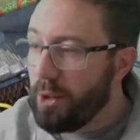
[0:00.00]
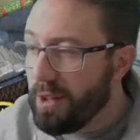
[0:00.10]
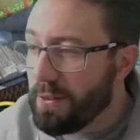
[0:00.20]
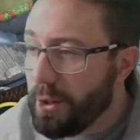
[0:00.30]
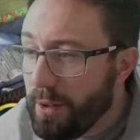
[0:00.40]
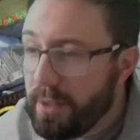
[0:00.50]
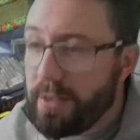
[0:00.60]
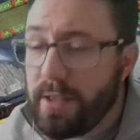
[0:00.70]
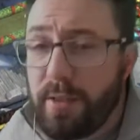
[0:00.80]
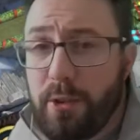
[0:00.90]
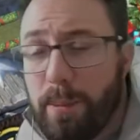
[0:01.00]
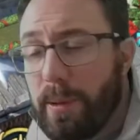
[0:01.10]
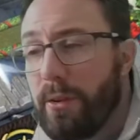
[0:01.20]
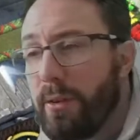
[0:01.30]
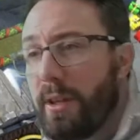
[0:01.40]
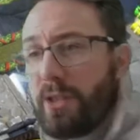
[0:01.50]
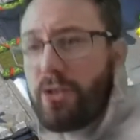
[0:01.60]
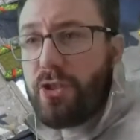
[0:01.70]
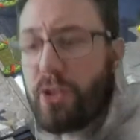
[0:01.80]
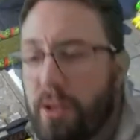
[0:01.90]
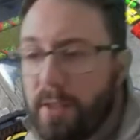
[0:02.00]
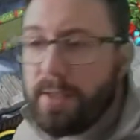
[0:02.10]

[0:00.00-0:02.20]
have to grind ourselves up another ancient shard.